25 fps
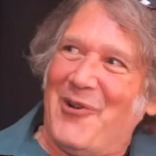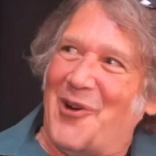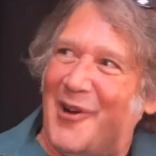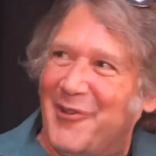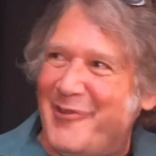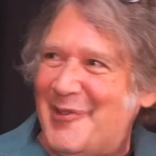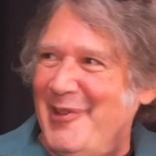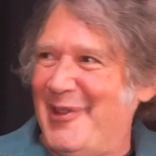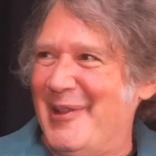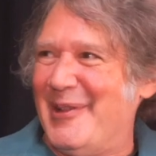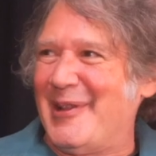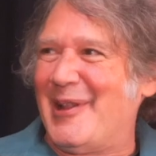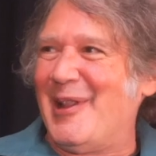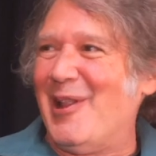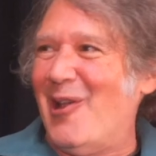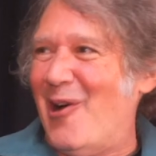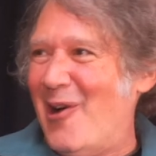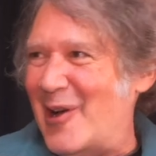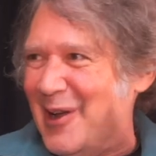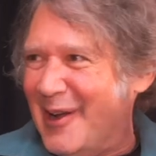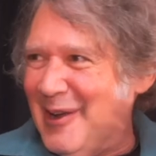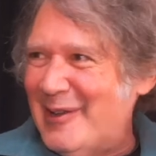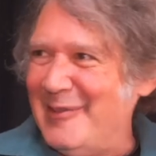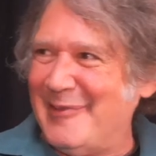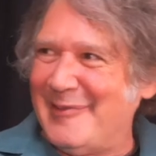coffee to the
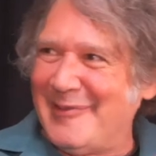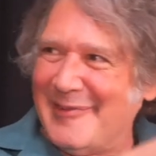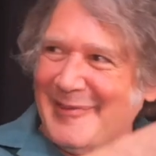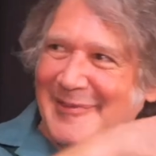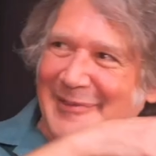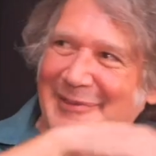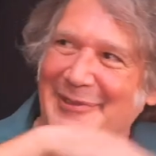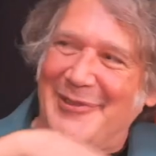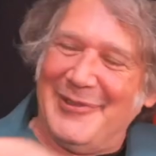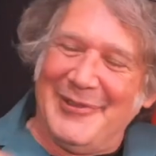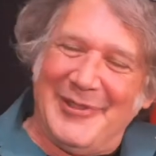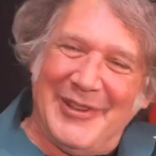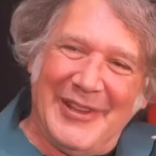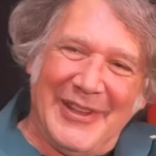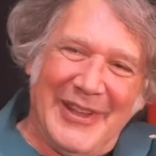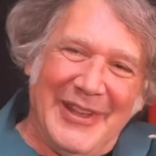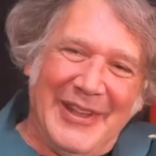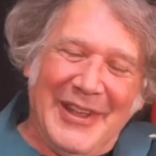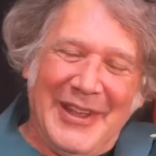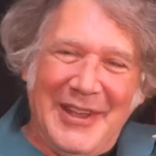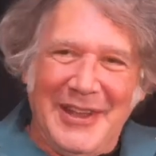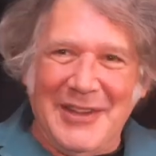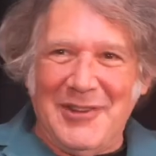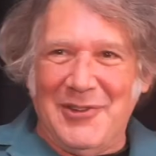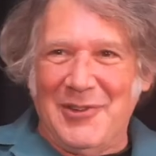clients, and you'd uh-huh.
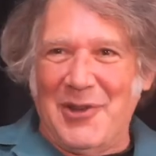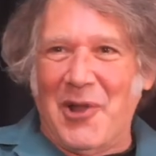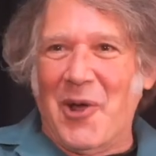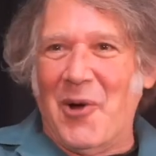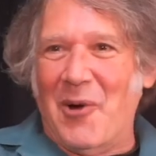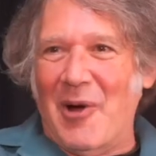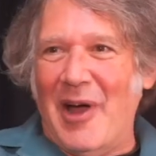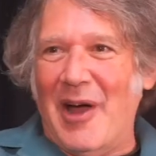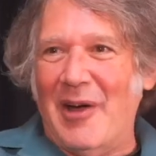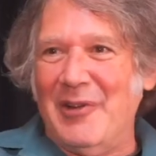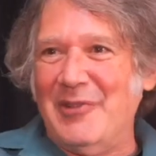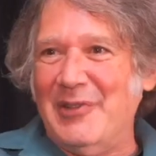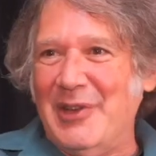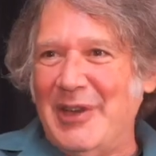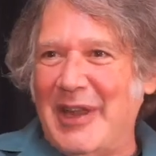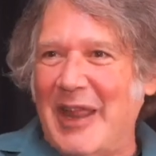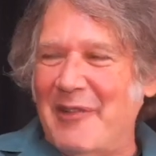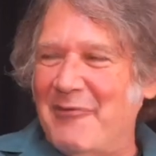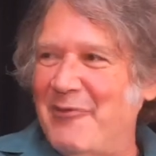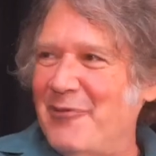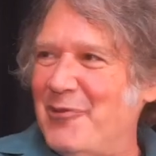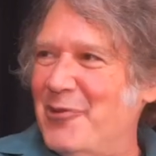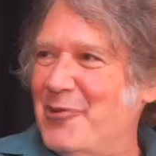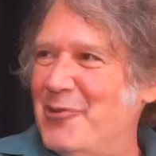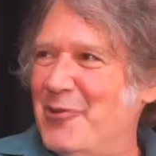you'd go out and you'd
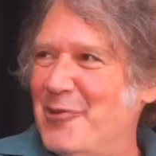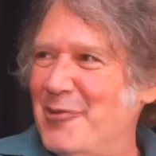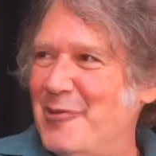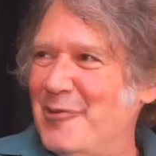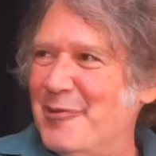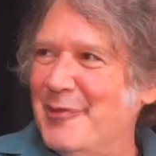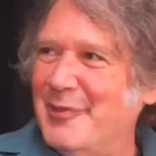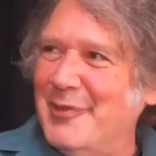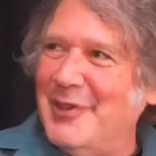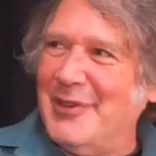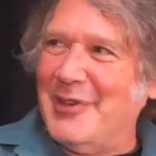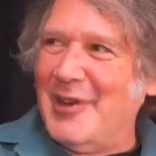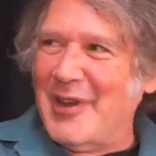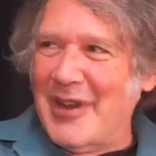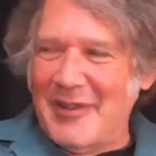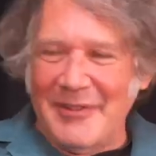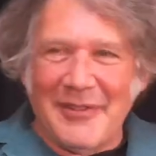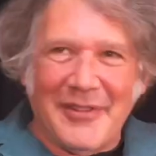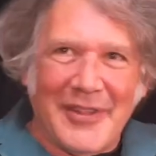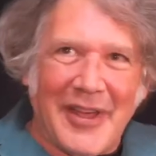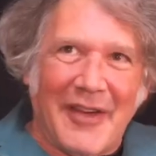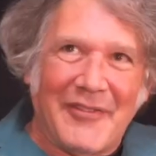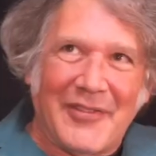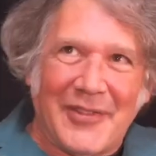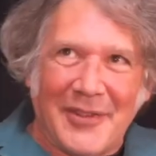get food, and you'd
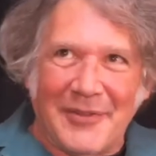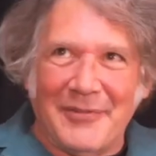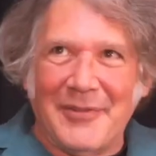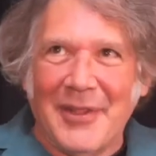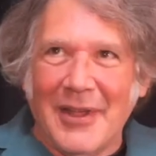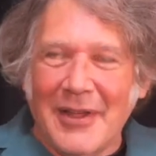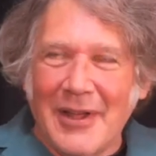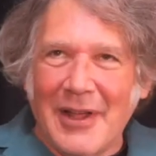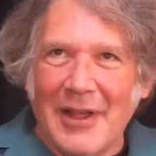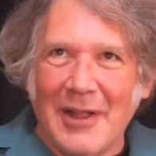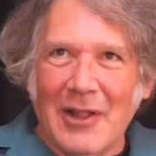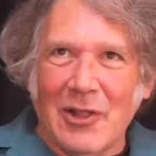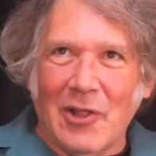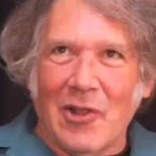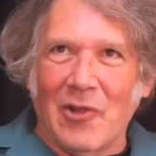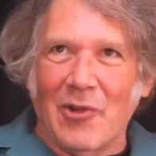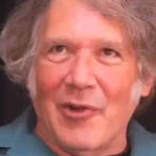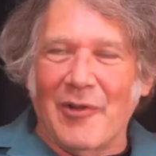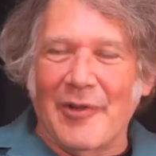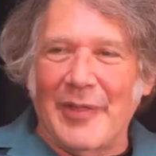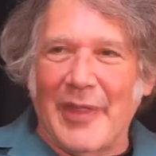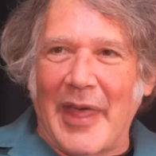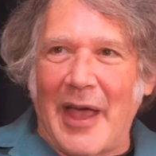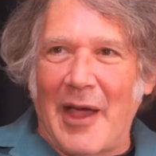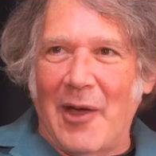have to
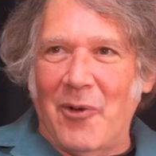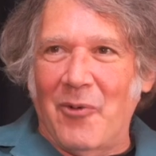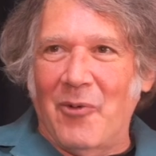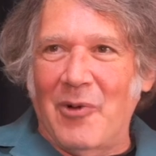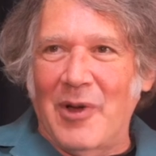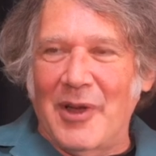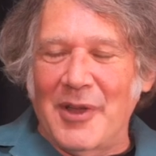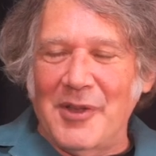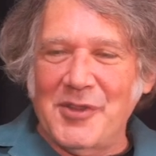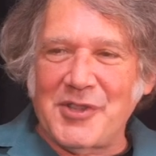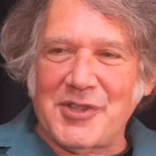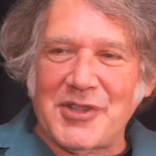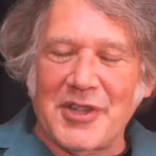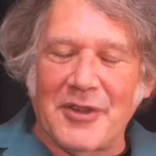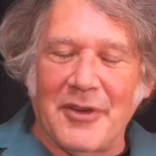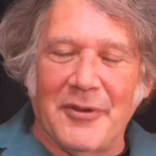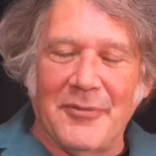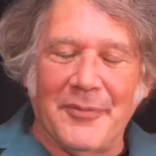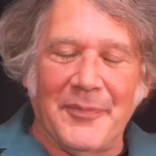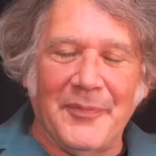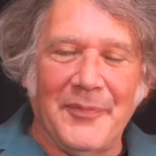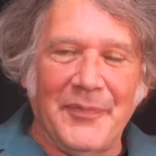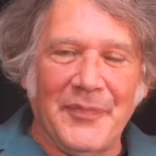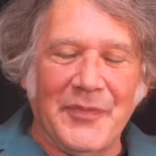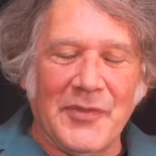learn that way.
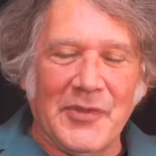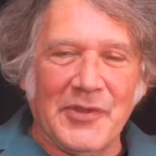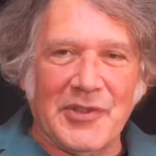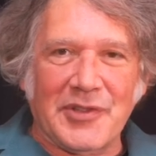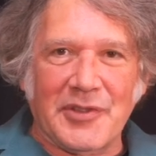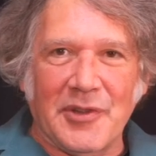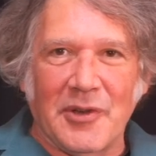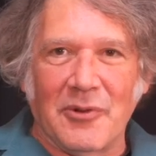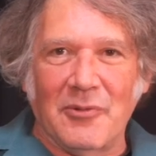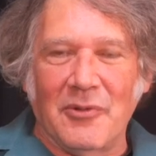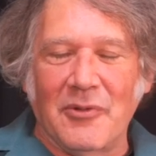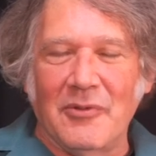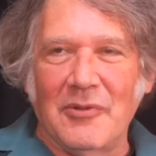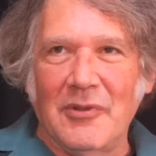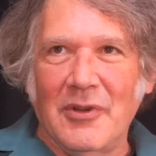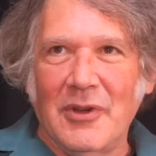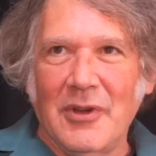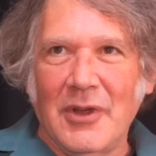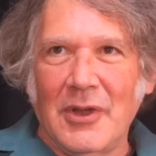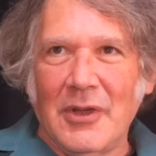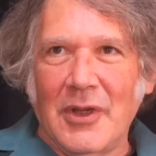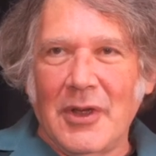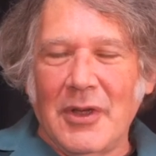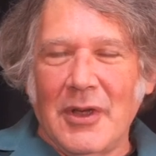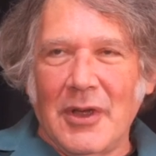So so
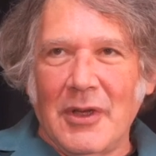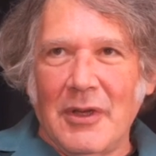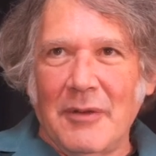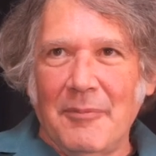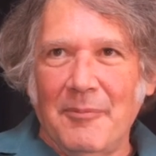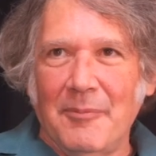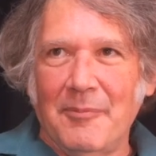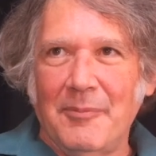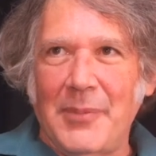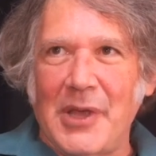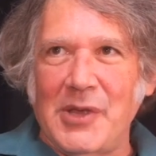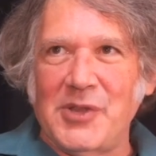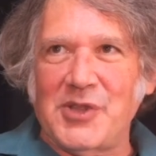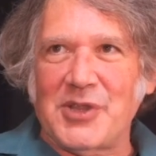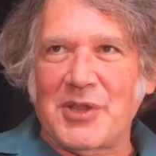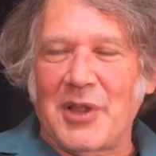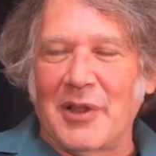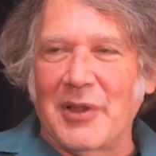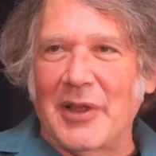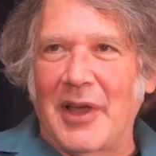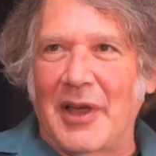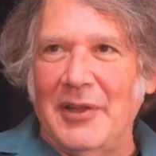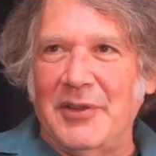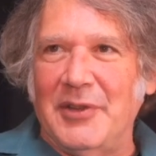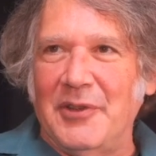
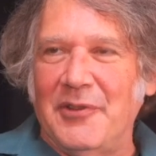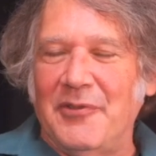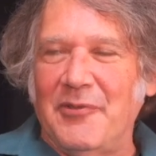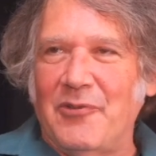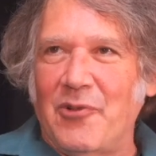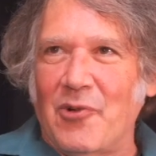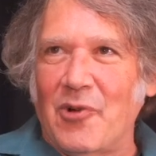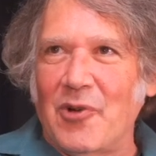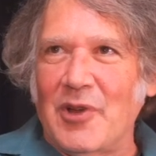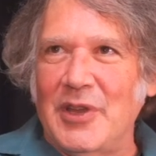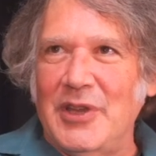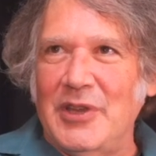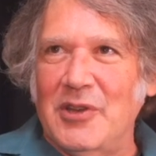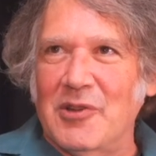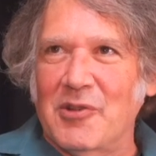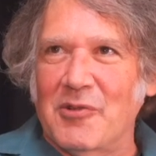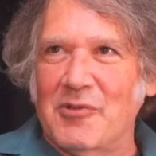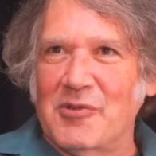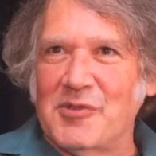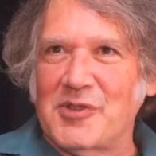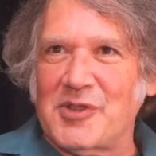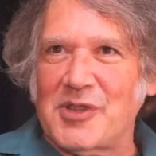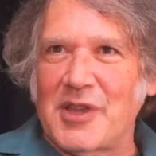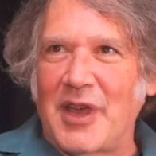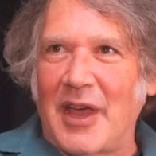basically, I did four
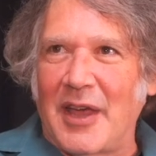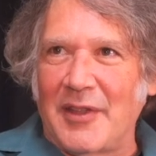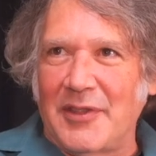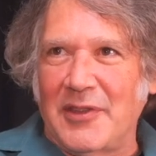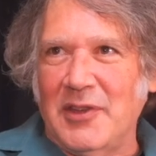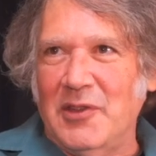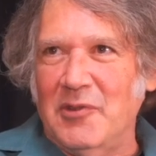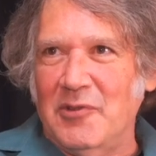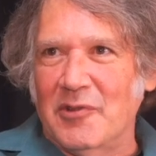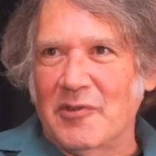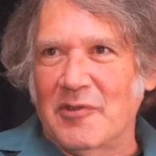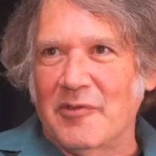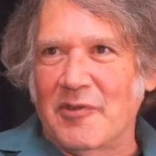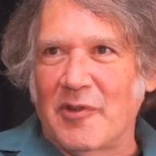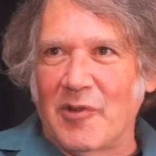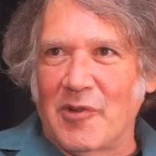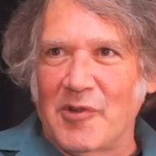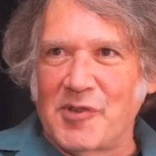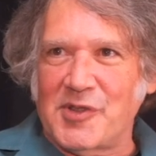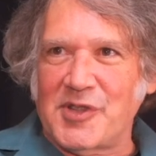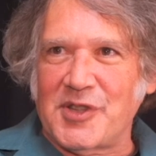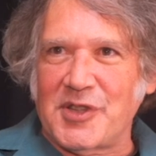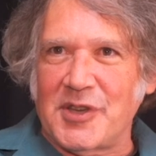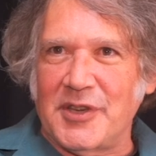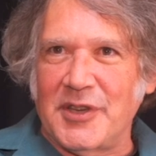years at the
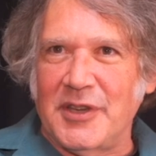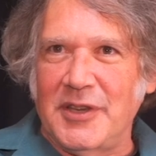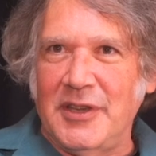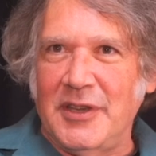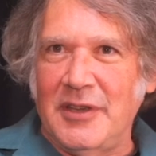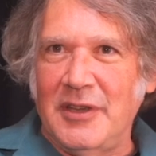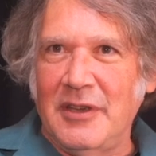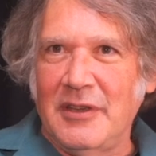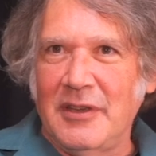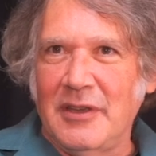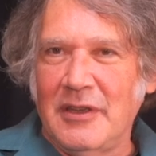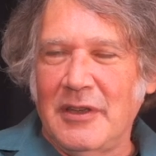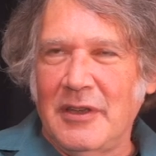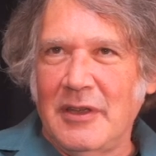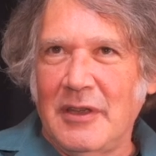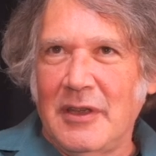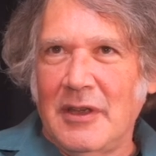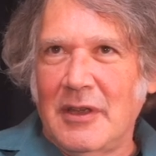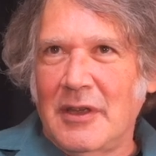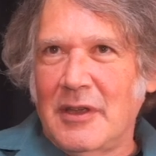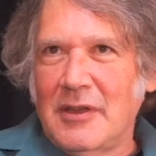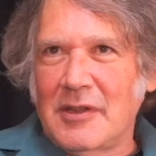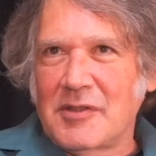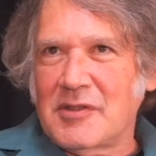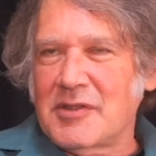university.
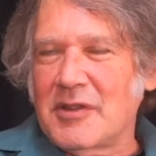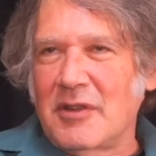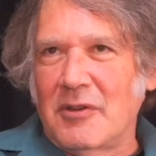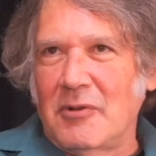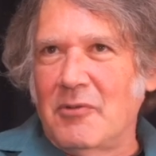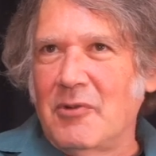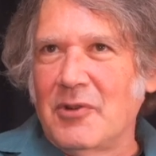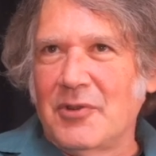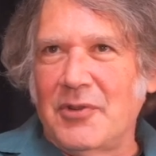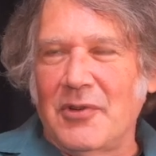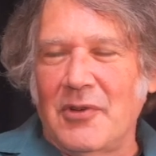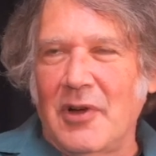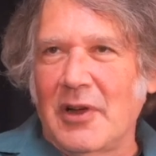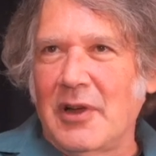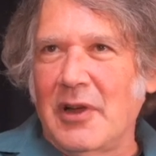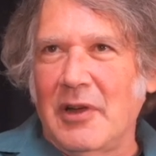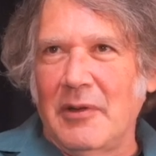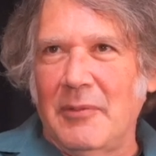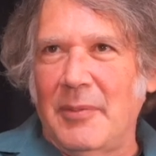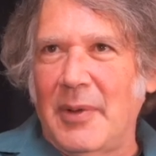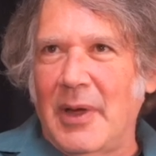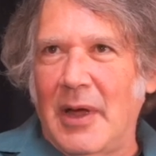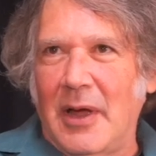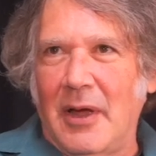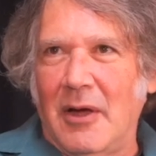So we're talking
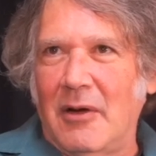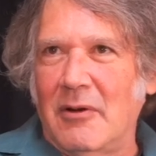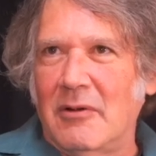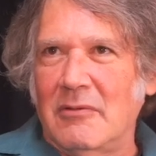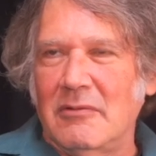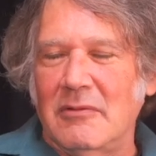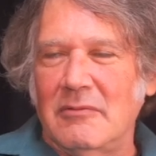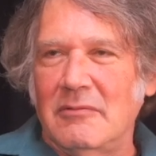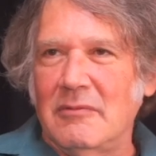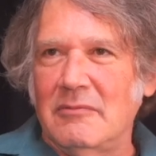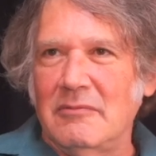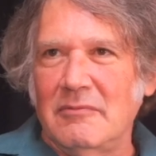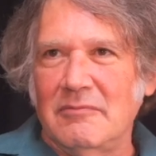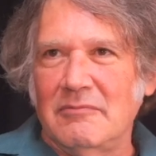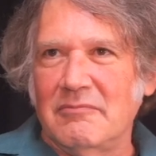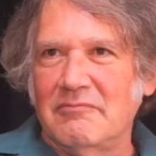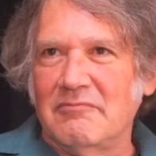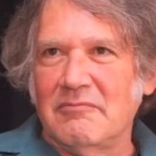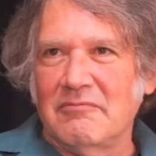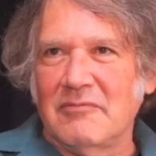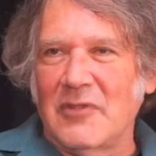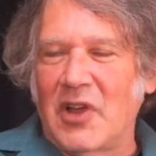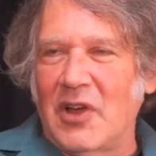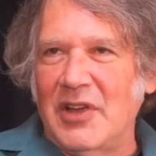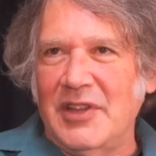about
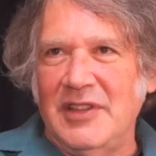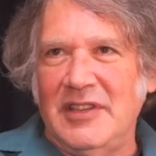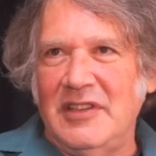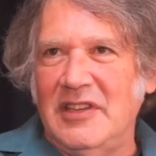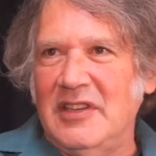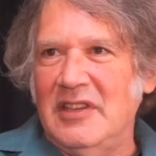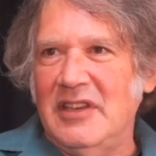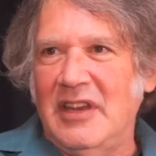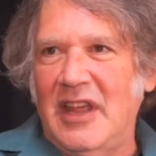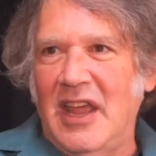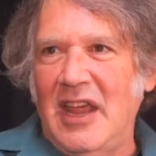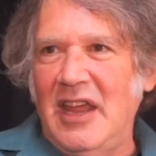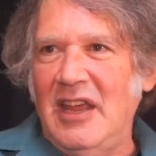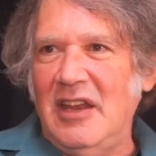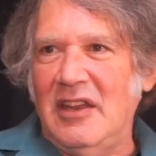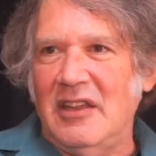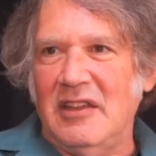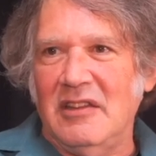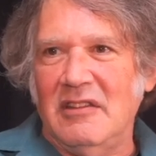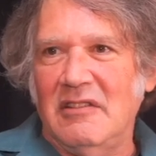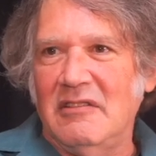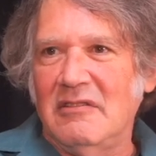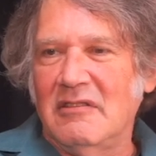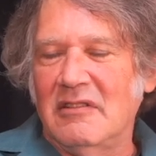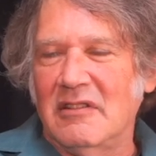
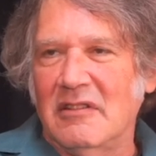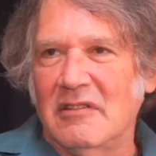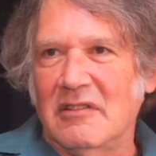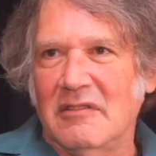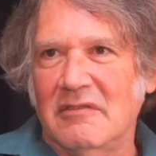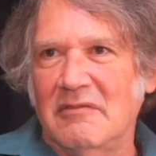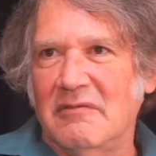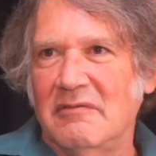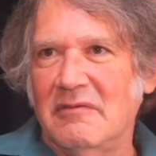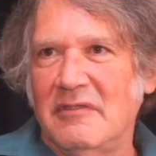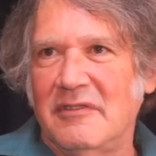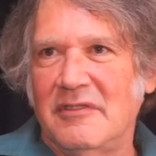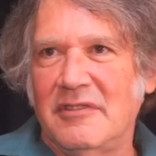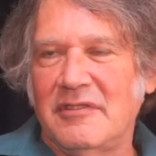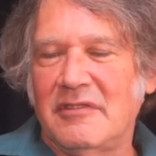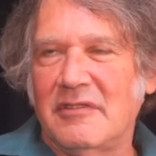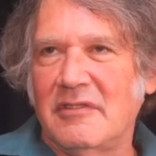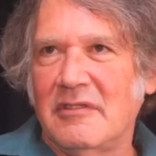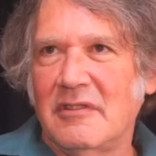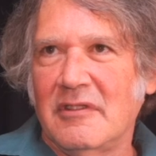1980, and